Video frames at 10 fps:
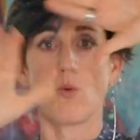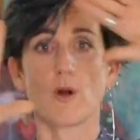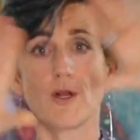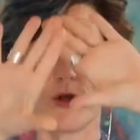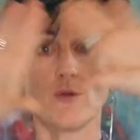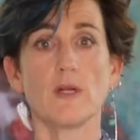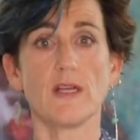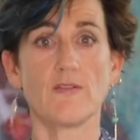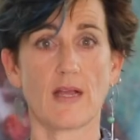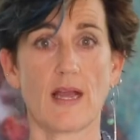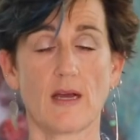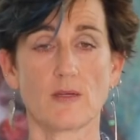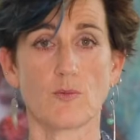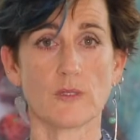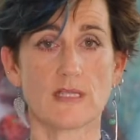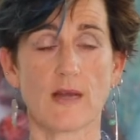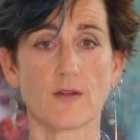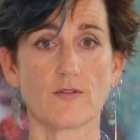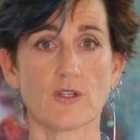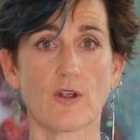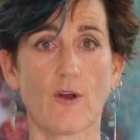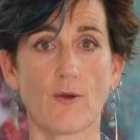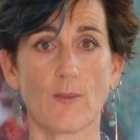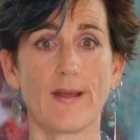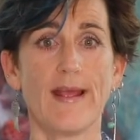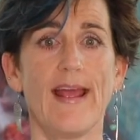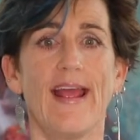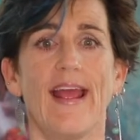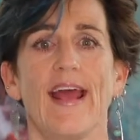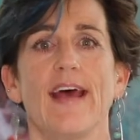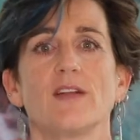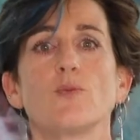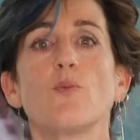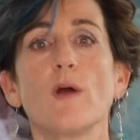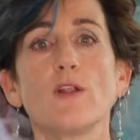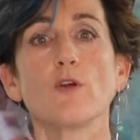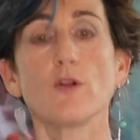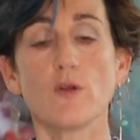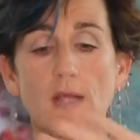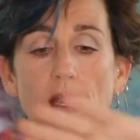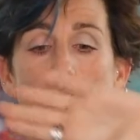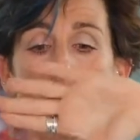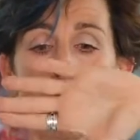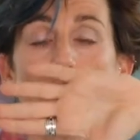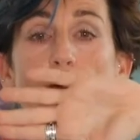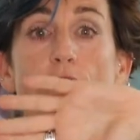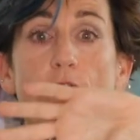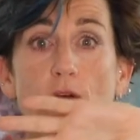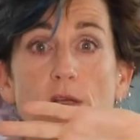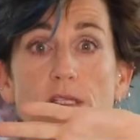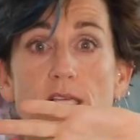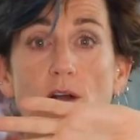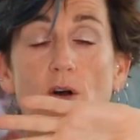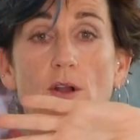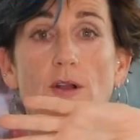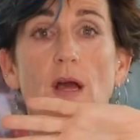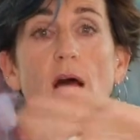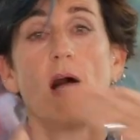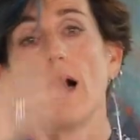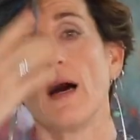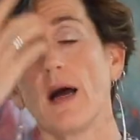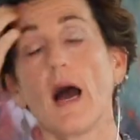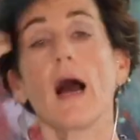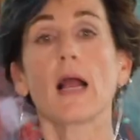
what are you leaving out? What's out of scope? And when you're looking at what you're focusing on, uh, a